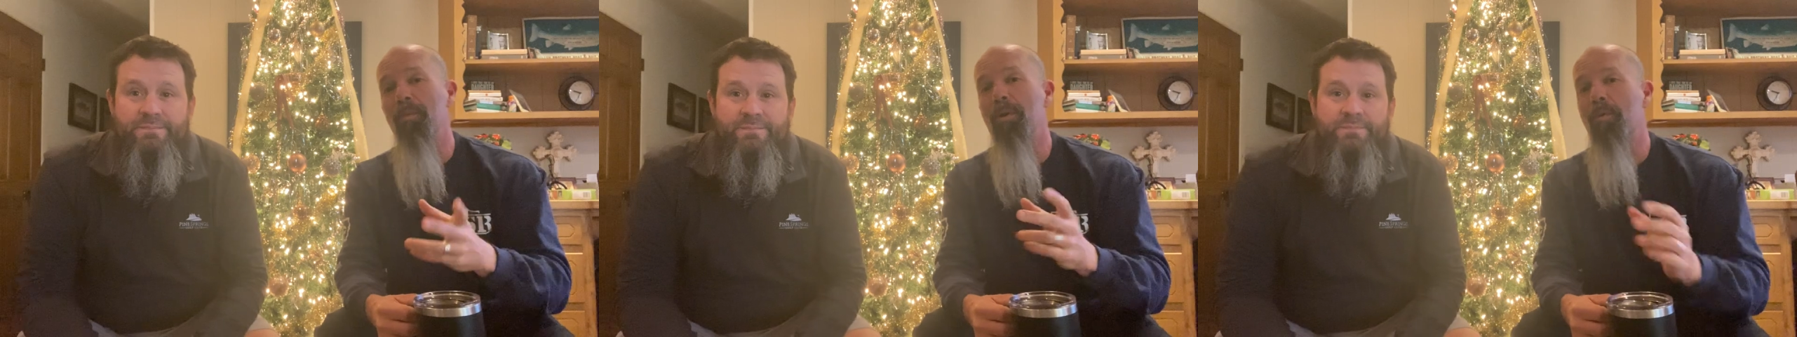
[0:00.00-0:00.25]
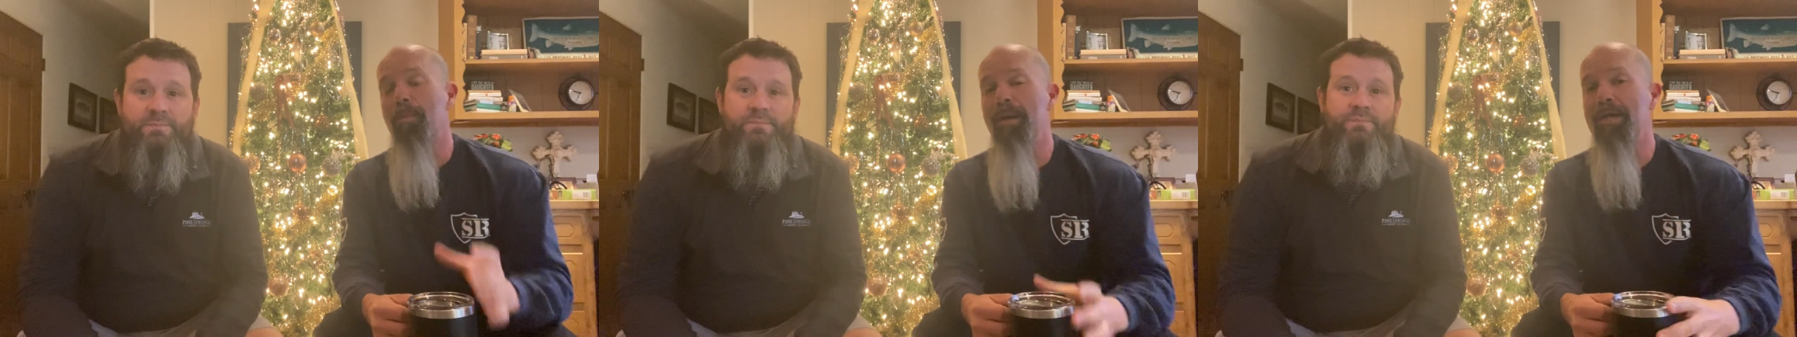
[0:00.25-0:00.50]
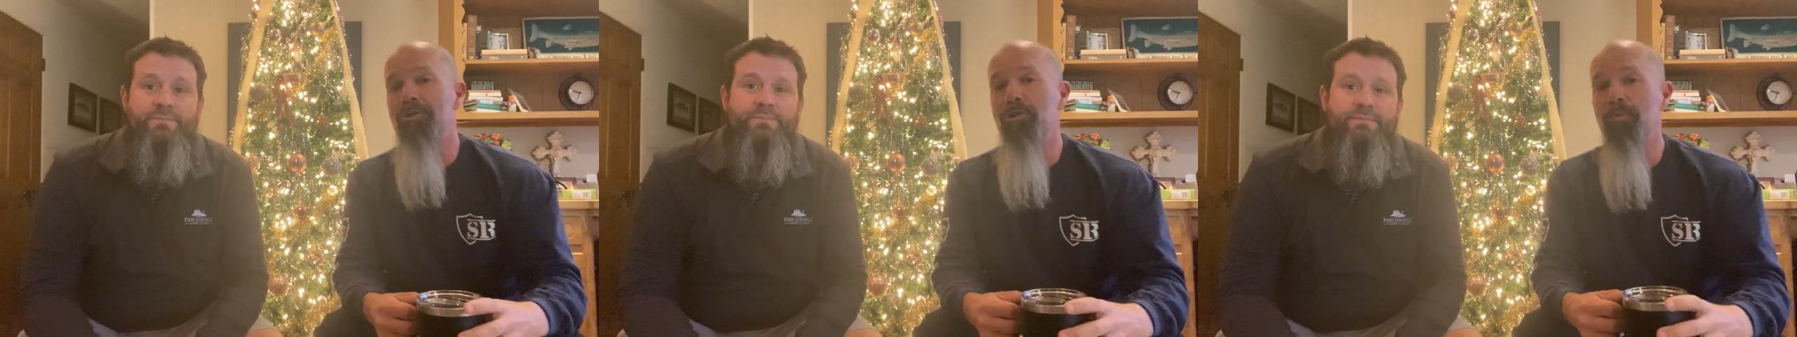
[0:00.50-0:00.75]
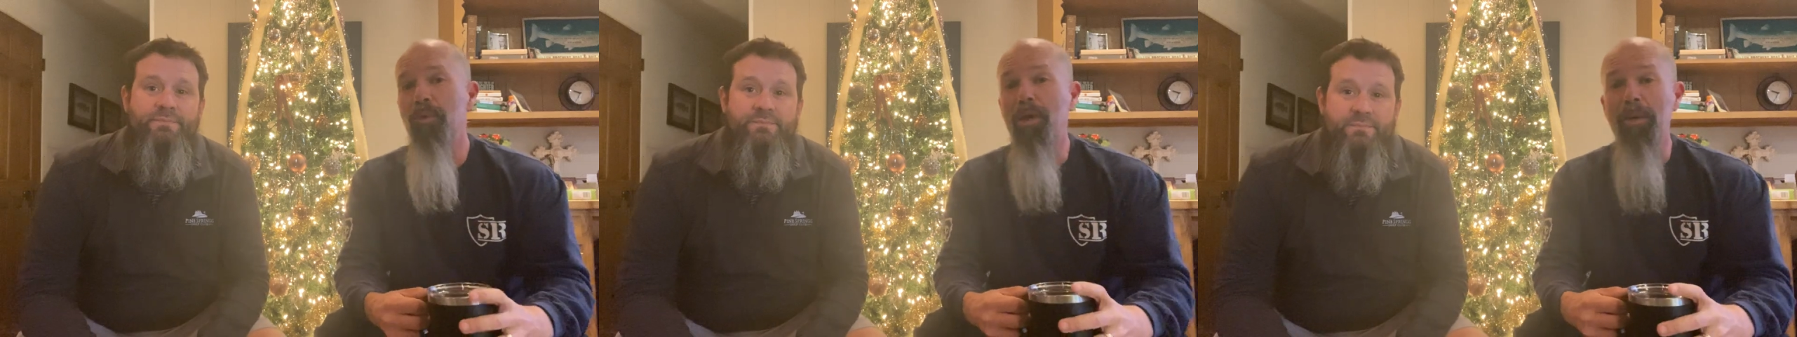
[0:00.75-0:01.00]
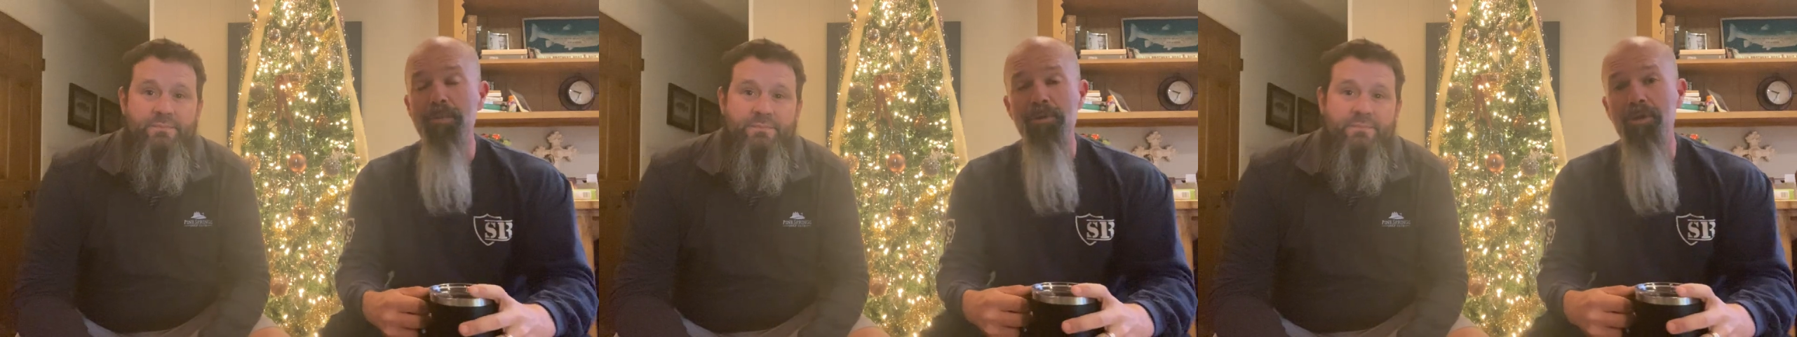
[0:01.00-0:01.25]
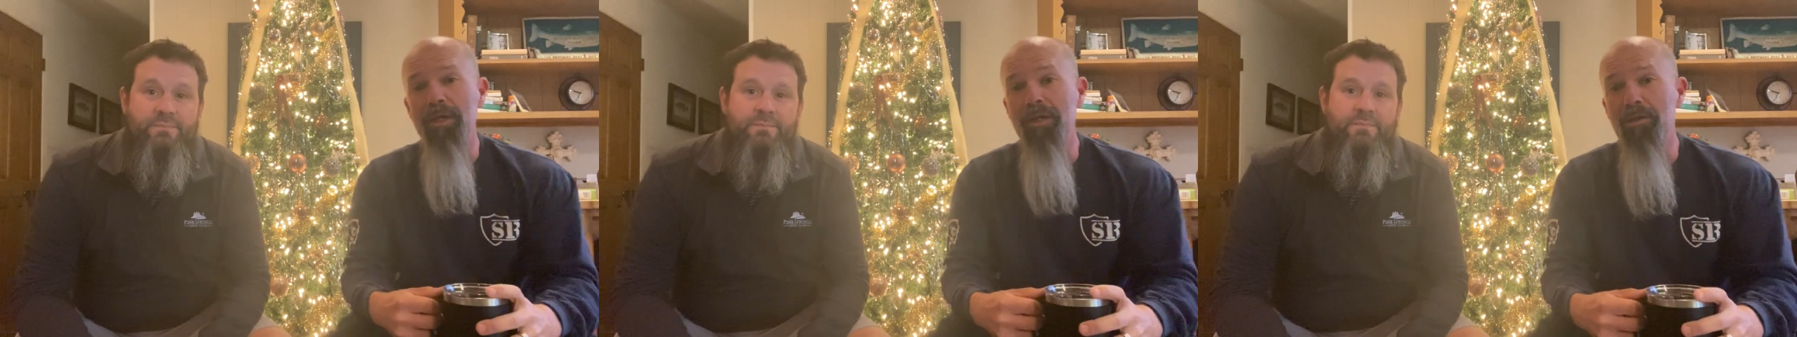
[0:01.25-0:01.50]
Speaker 1: want to remind you we're coming to the
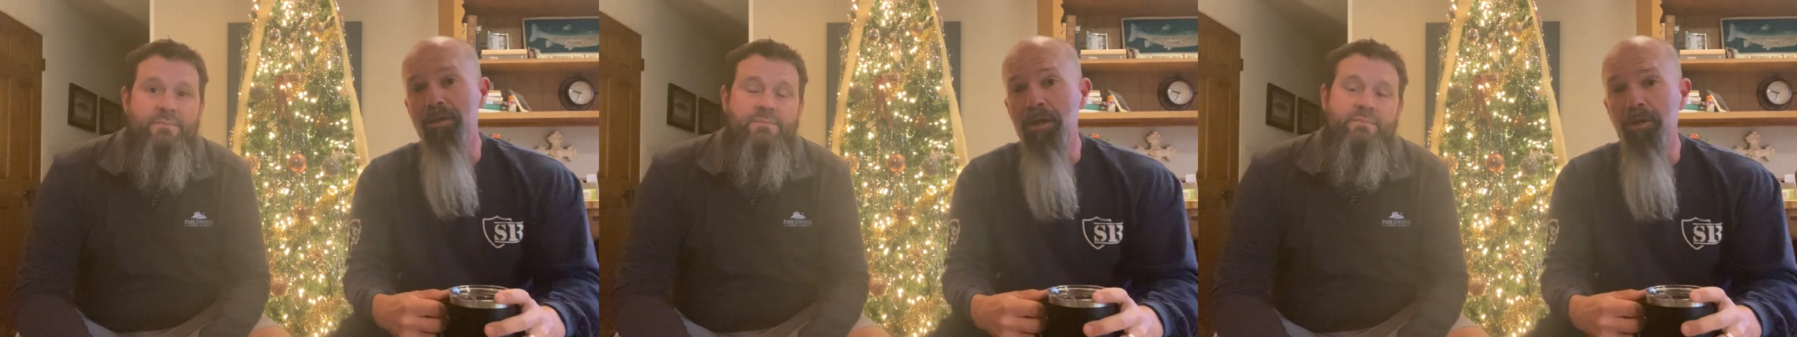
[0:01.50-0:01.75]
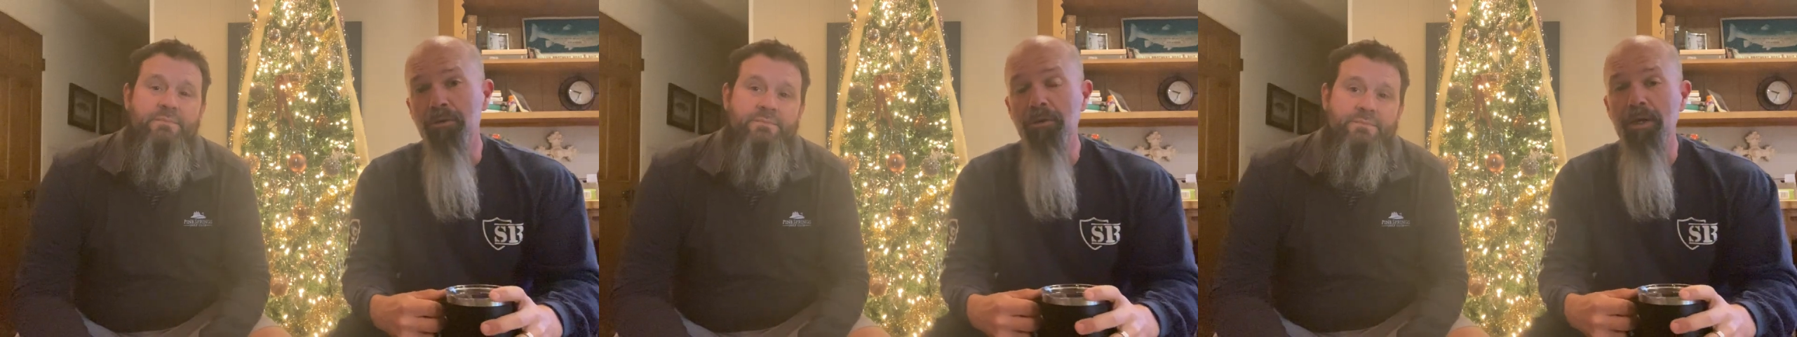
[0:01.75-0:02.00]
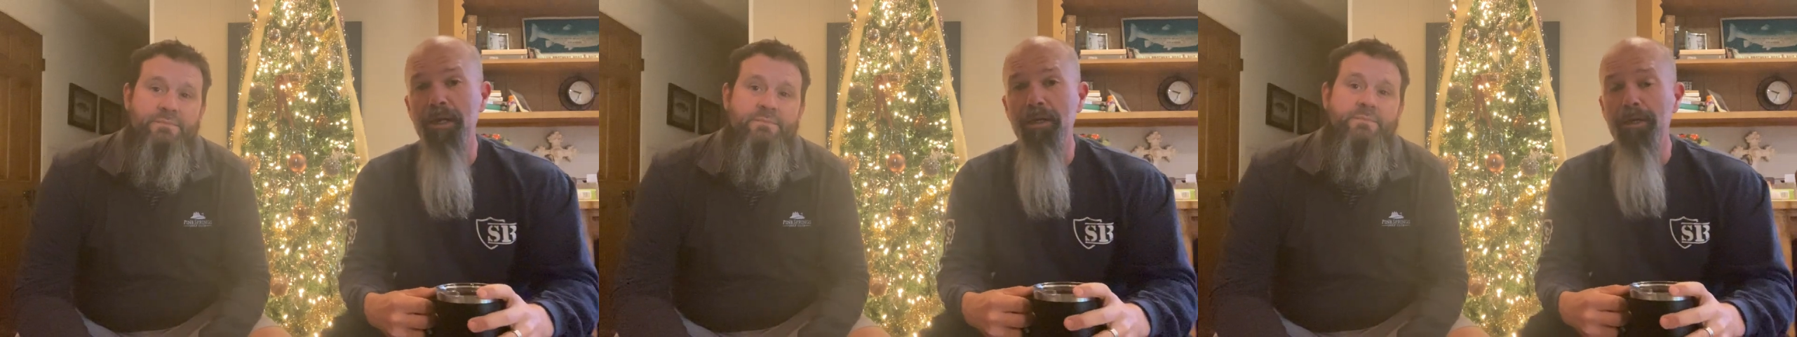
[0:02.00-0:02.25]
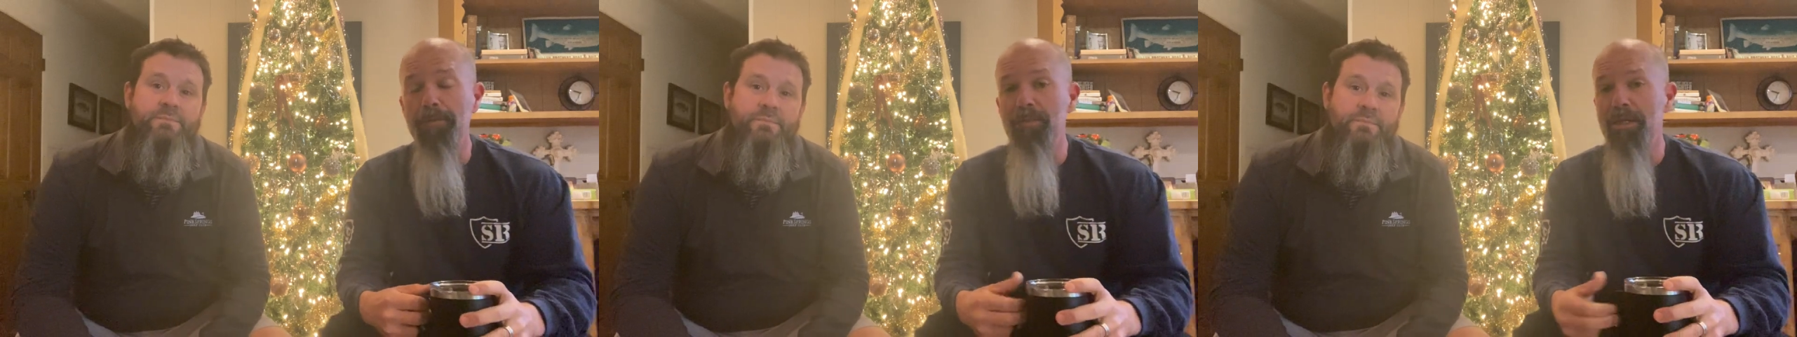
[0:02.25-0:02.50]
end of the year. Um,